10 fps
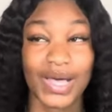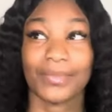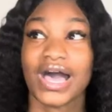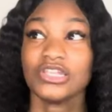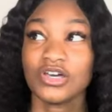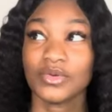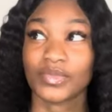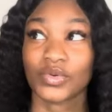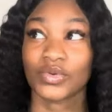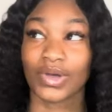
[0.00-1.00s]

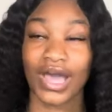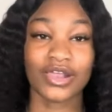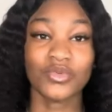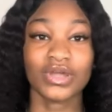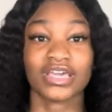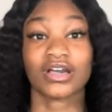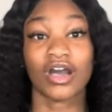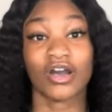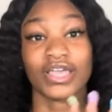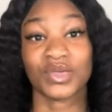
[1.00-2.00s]
I don't wanna
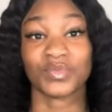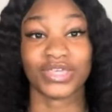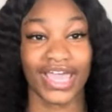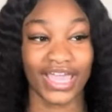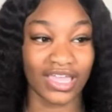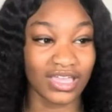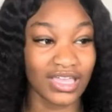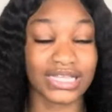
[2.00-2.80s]
call him gay.